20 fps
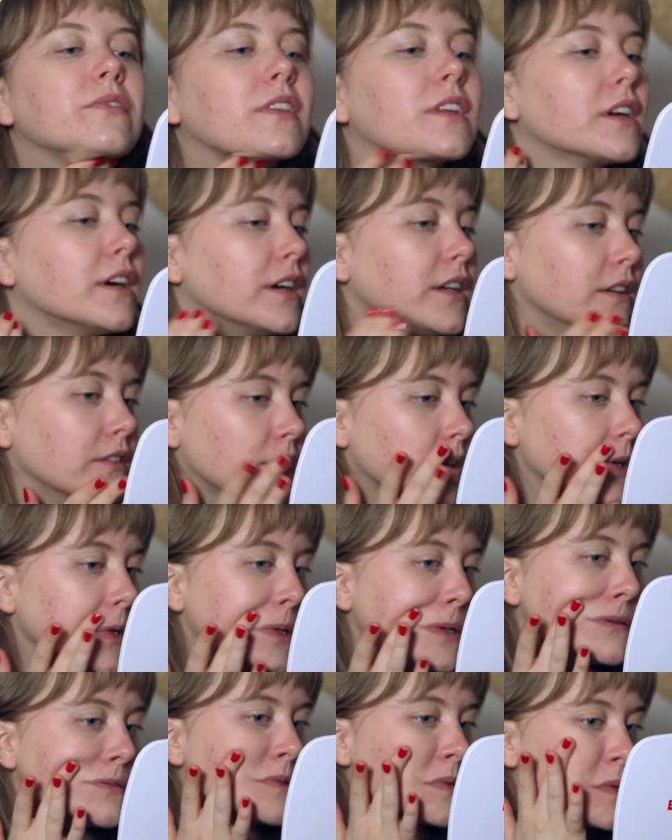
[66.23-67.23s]
kind of
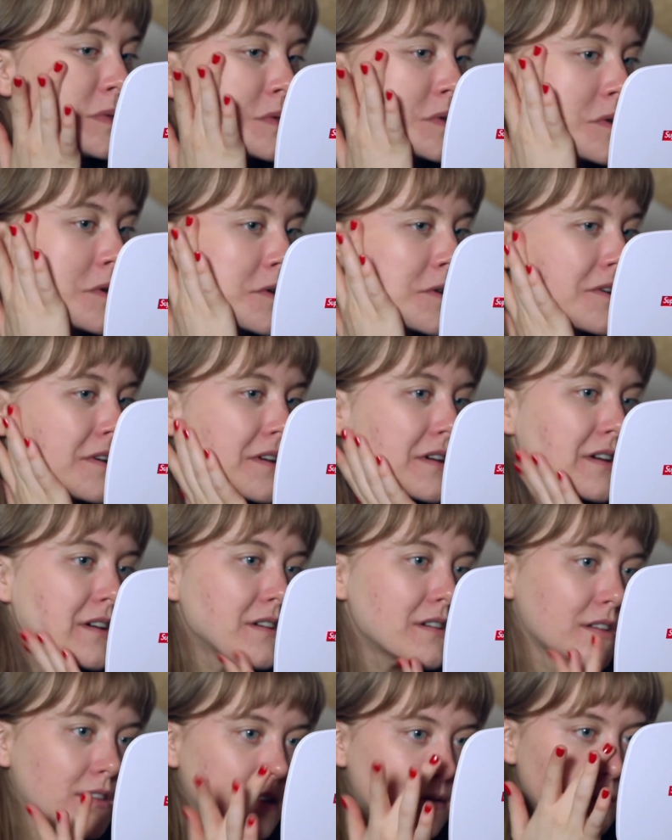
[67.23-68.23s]
gives
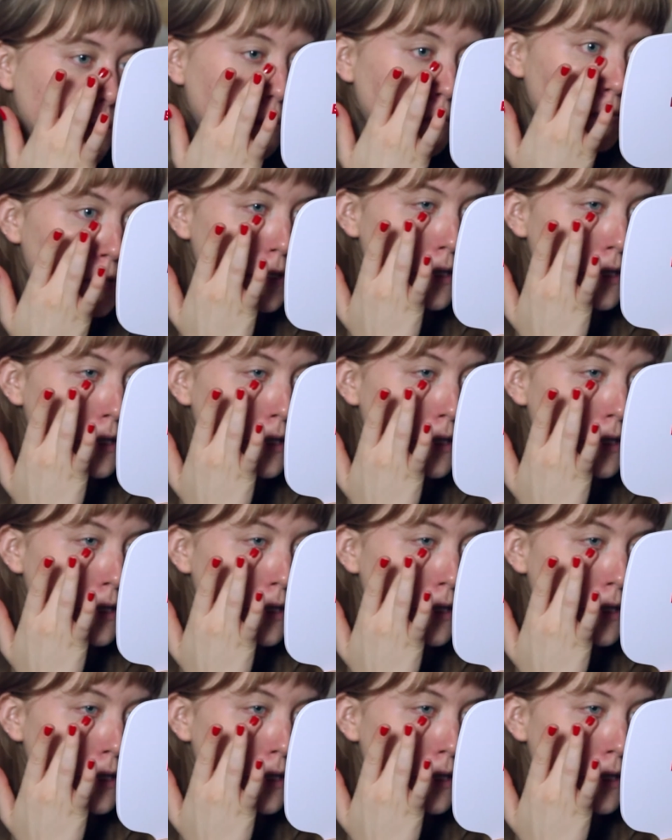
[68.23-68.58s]
the most